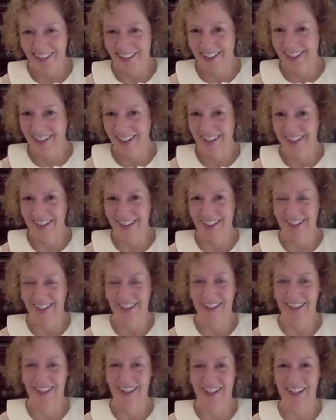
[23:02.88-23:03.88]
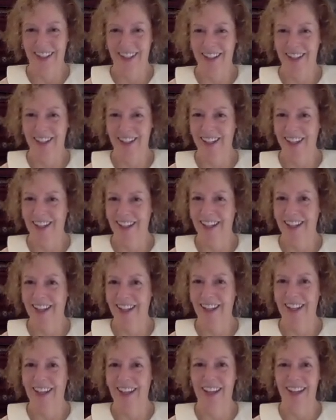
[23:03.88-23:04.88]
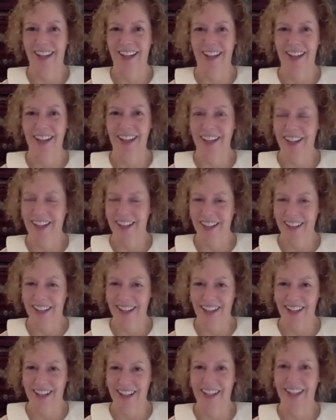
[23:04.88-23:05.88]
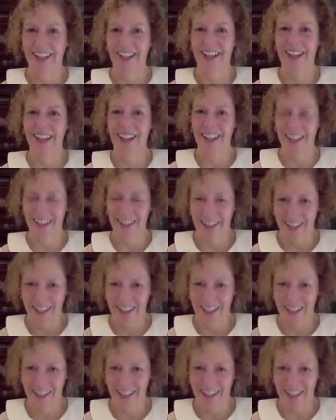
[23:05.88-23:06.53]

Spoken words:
The person shown says nothing.